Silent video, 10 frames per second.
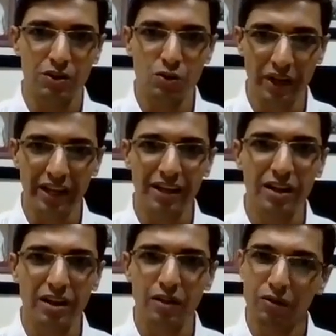Today,
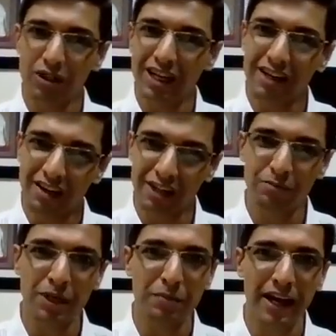with that
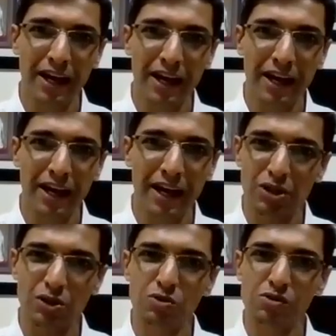Raspberry Pi, I was able
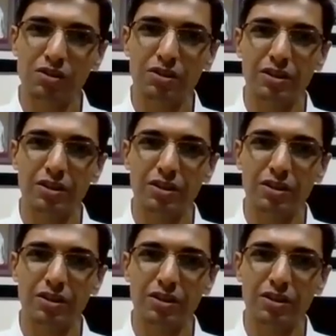to,